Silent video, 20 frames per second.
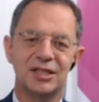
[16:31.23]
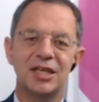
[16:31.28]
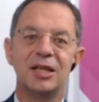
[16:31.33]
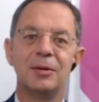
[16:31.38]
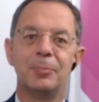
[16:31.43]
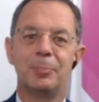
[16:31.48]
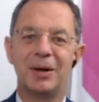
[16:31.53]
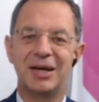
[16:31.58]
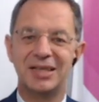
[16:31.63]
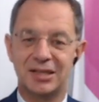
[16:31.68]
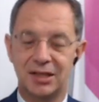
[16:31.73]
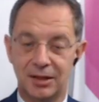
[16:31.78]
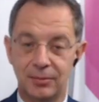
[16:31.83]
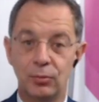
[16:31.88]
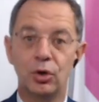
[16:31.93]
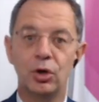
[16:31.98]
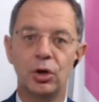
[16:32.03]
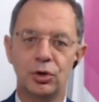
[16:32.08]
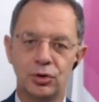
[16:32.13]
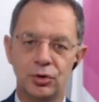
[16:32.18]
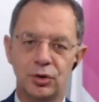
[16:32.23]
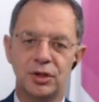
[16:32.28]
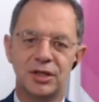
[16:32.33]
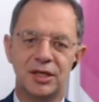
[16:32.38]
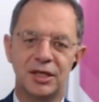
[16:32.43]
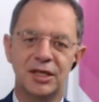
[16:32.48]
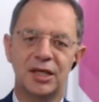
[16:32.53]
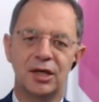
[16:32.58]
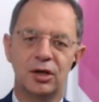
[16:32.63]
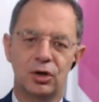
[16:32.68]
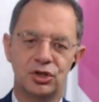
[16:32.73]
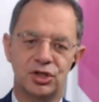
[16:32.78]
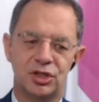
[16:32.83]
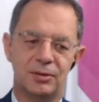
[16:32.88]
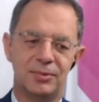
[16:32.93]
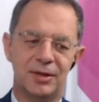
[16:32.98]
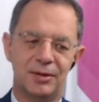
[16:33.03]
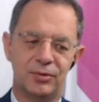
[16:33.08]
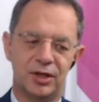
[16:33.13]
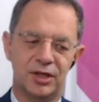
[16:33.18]
IT assets,
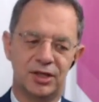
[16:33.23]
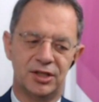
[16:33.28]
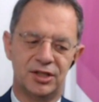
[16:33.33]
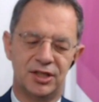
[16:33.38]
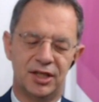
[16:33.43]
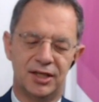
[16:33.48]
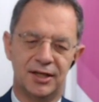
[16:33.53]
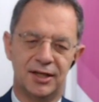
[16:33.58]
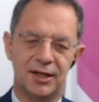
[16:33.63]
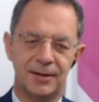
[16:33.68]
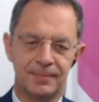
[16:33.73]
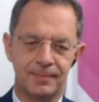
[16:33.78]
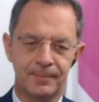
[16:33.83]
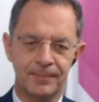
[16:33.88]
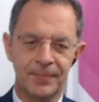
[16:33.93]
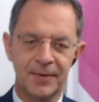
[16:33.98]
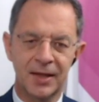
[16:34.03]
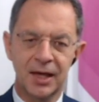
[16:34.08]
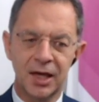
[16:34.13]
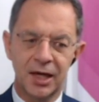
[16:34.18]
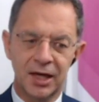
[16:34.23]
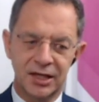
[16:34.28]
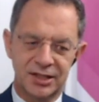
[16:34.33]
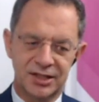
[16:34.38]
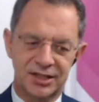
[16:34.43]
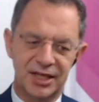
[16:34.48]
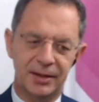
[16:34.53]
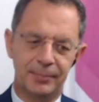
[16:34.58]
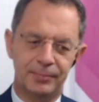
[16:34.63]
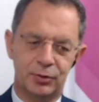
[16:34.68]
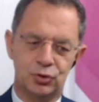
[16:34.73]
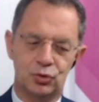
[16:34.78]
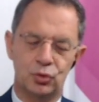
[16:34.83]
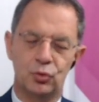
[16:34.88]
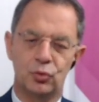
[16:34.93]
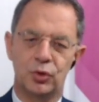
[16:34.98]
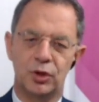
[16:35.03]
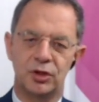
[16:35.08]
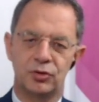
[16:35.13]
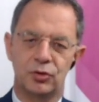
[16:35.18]
the IT
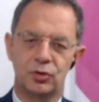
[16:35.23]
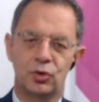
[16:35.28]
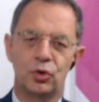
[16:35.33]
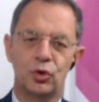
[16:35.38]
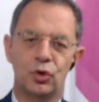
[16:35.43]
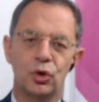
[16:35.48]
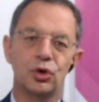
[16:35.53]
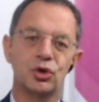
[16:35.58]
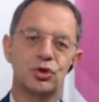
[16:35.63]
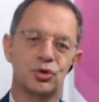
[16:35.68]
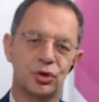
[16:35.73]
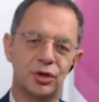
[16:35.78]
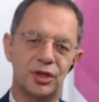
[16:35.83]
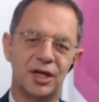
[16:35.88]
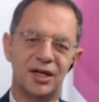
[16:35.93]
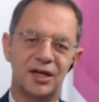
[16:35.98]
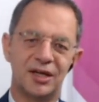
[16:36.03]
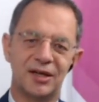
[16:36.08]
assets you have in a company.